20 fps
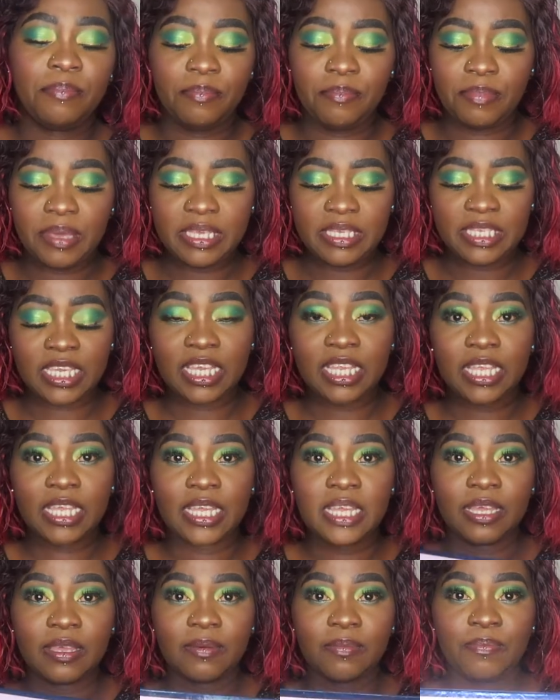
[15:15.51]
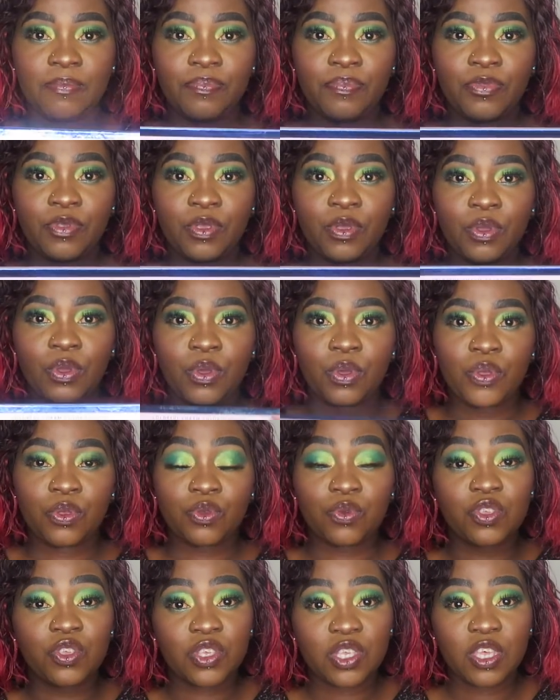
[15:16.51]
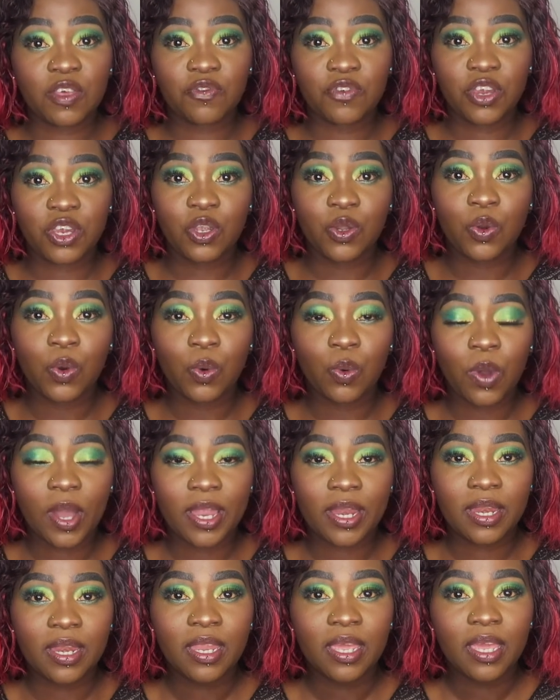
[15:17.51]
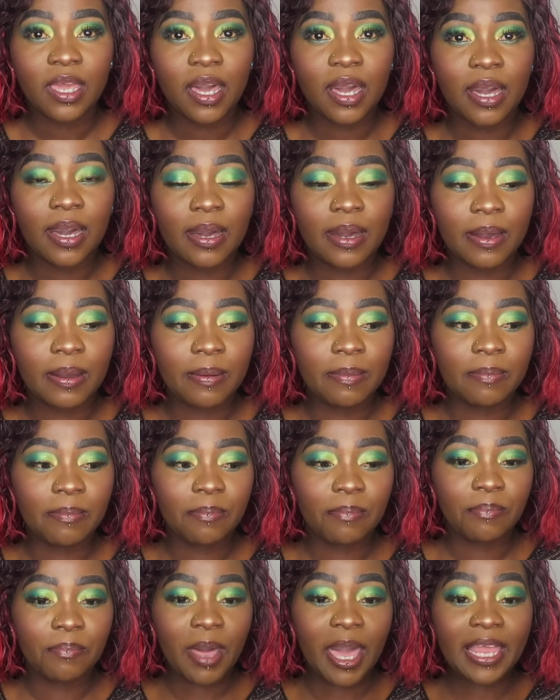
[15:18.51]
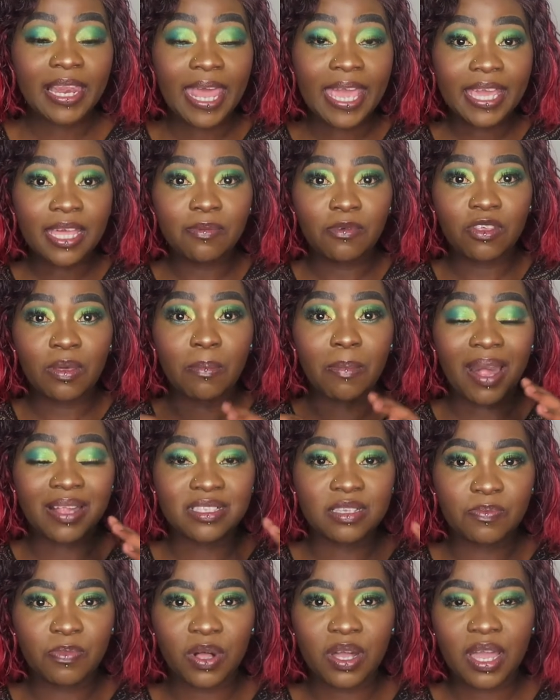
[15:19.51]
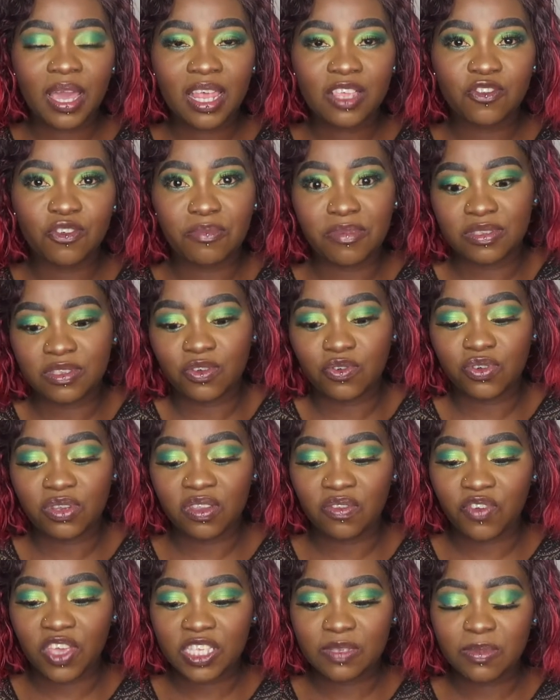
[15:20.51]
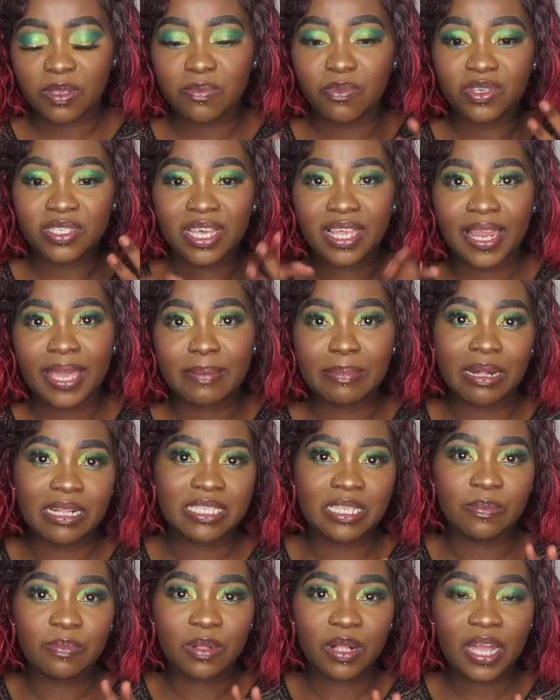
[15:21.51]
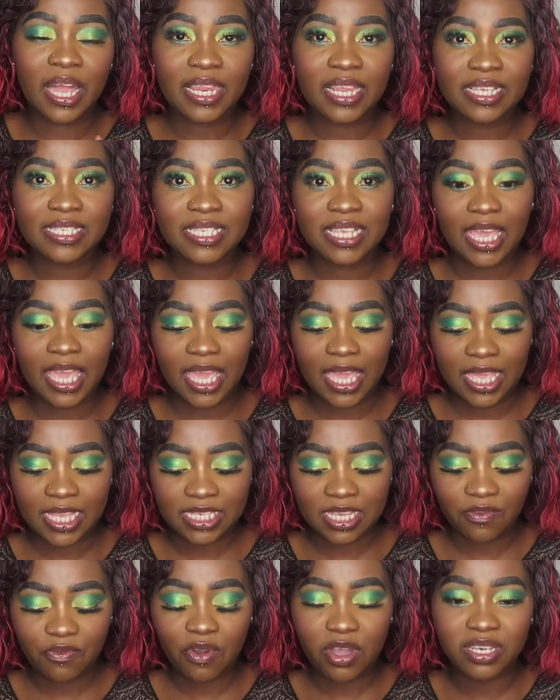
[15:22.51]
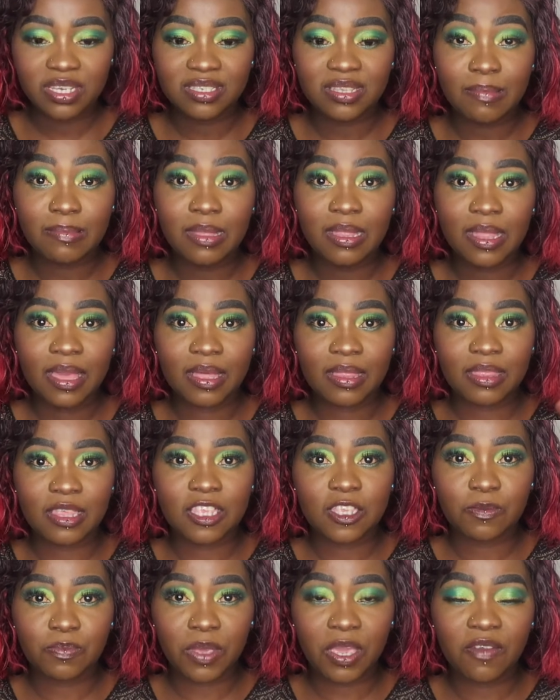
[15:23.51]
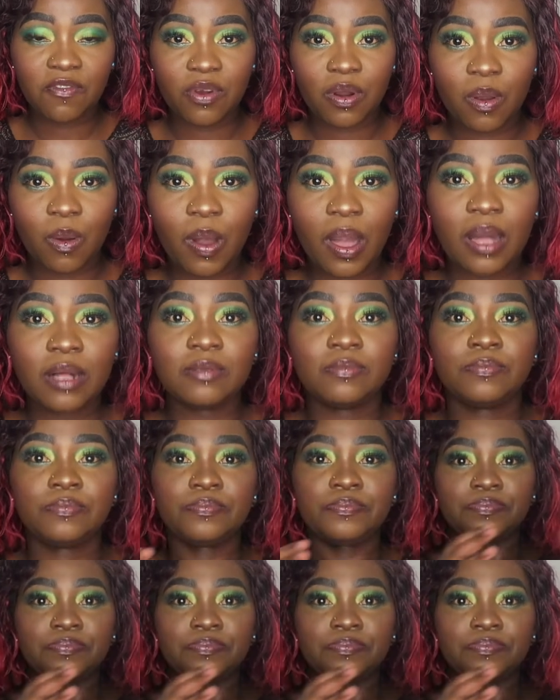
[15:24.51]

Basically, so this is a very cool one. I like the multiple colors, for me it's a good investment because I like multiple colors and I've wanted something like this big for a while,